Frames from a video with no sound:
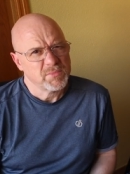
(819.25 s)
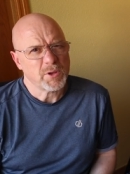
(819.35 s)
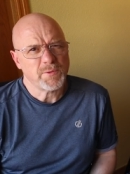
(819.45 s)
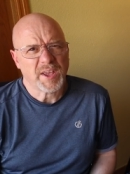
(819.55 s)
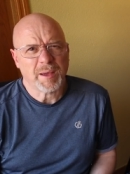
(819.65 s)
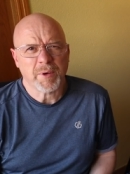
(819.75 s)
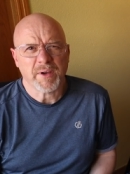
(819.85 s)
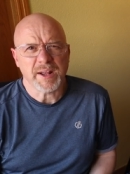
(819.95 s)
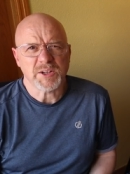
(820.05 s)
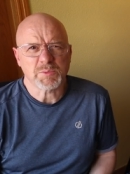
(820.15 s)
don't forget
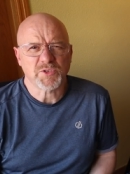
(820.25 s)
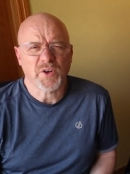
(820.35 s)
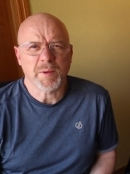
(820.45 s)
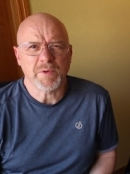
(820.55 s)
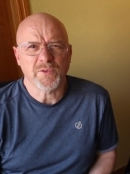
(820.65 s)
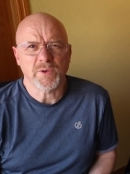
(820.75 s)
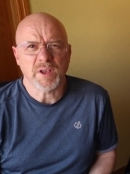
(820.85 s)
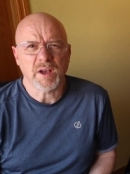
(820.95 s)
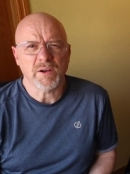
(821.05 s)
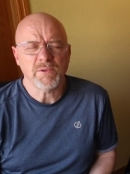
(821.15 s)
about hitting subscribe before
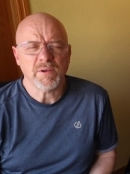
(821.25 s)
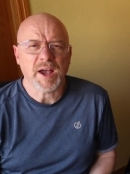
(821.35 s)
you go.